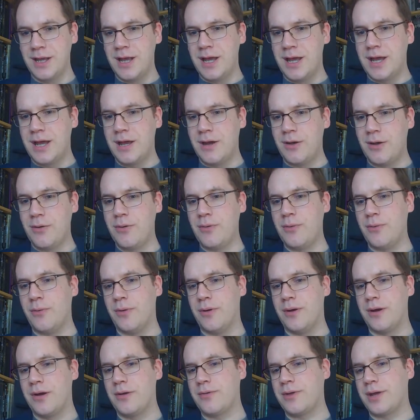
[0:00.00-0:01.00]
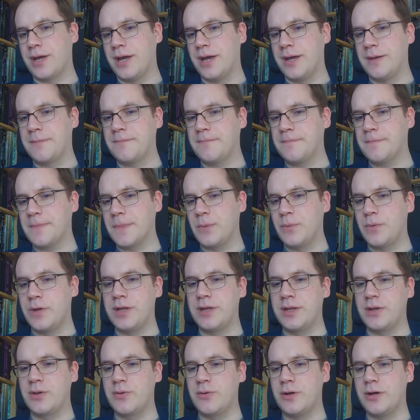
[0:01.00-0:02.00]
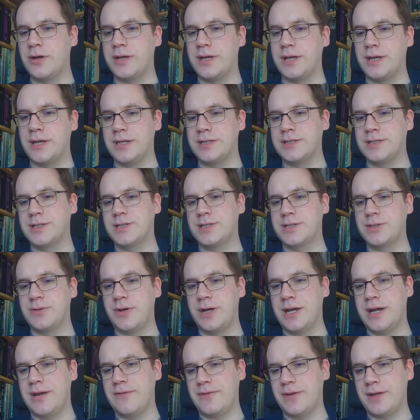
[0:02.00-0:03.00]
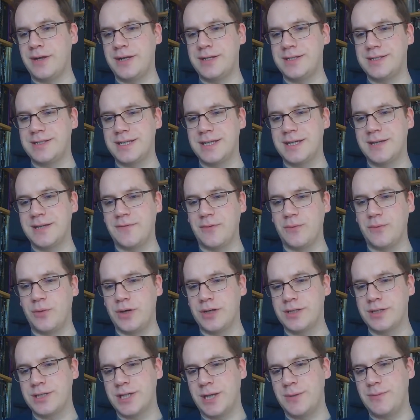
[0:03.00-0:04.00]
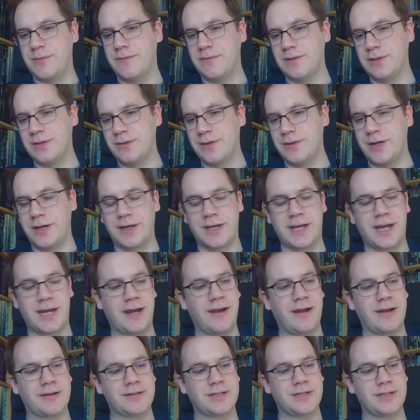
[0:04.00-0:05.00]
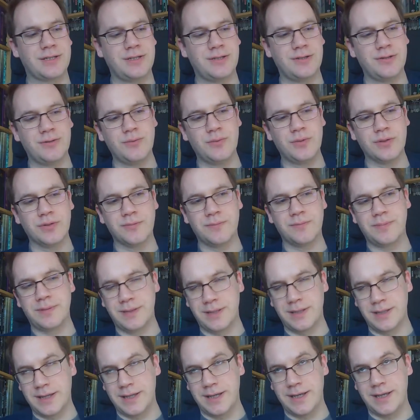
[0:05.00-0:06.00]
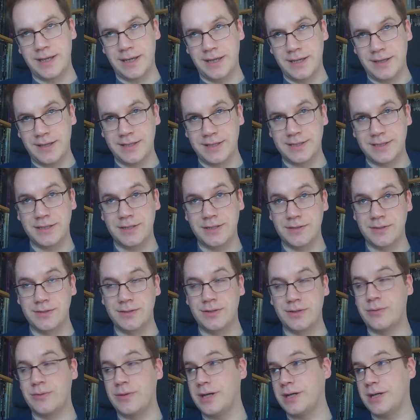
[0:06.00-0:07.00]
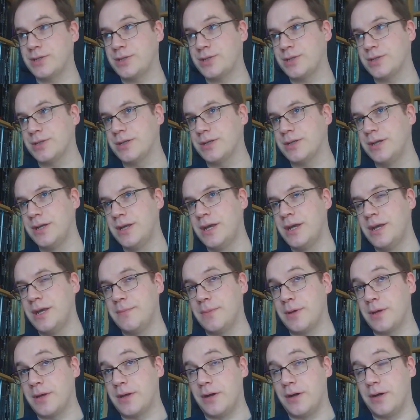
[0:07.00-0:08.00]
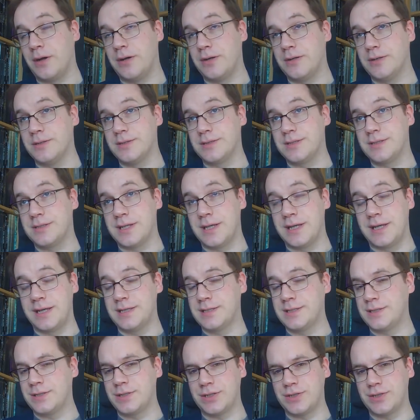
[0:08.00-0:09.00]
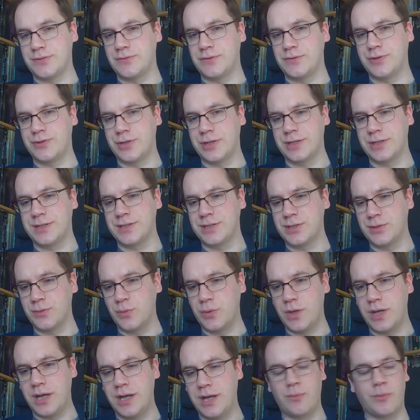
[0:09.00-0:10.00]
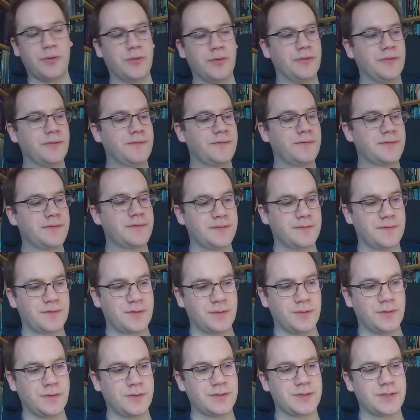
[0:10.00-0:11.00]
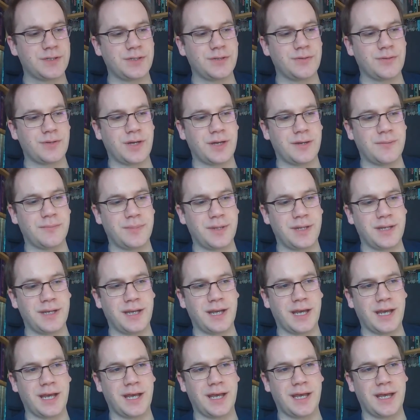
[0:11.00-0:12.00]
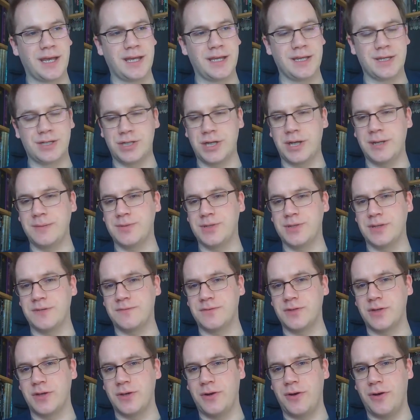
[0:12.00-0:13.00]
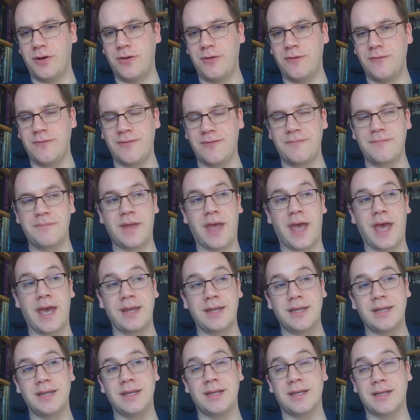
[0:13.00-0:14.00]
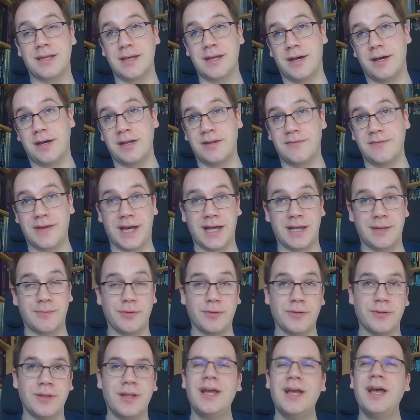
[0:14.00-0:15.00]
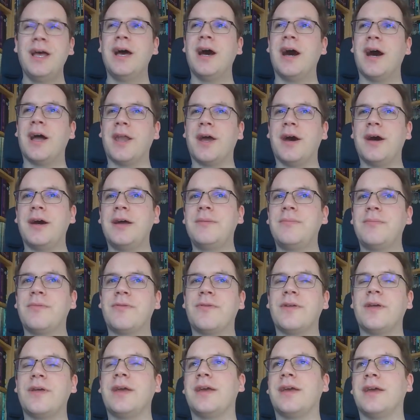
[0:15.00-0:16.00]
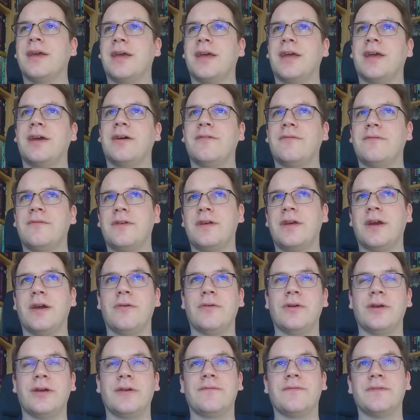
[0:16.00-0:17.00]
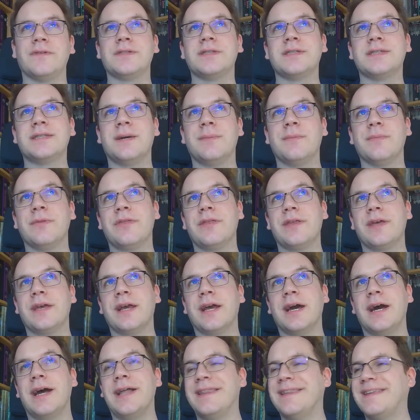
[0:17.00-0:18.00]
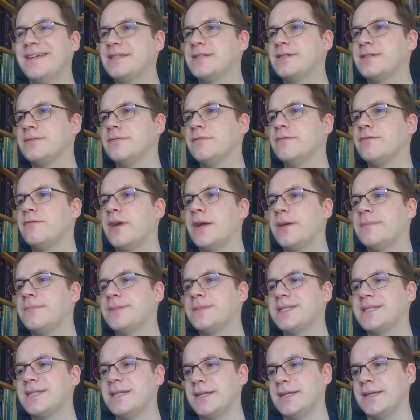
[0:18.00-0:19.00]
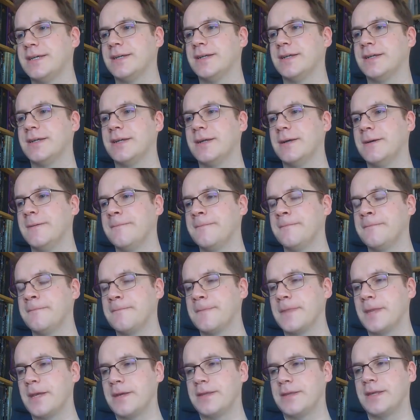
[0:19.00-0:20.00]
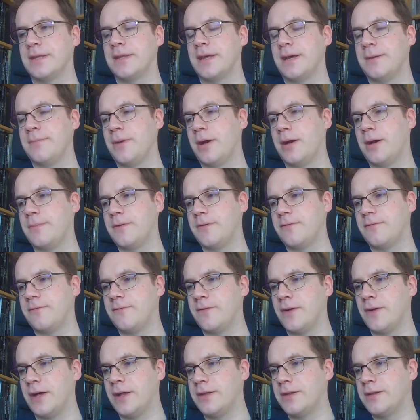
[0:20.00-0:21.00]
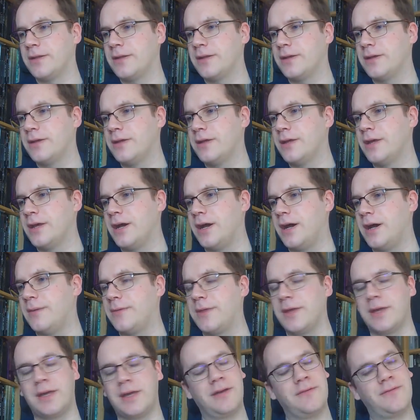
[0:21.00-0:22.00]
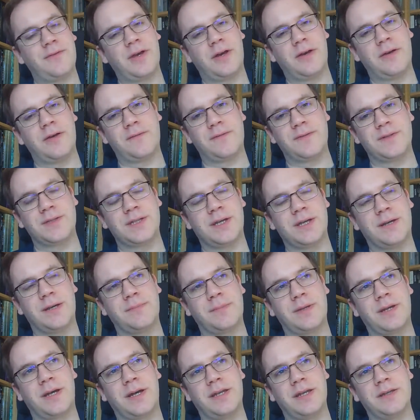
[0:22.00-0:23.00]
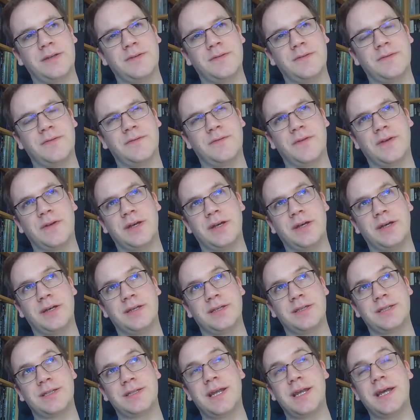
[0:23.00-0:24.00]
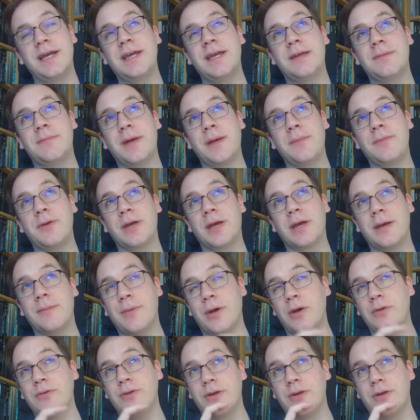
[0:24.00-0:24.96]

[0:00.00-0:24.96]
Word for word: Oh, okay. Weird and Quirky asks, do I have an idea for what type of Lunar character you will play? That's a good question, because it isn't just restricted to werewolves, of course. You can be a shapeshifter of any kind of animal. And I'm thinking of going for something a little reptilian. I think that might be fun. I'm thinking of going for some kind of uh, snake, maybe a Komodo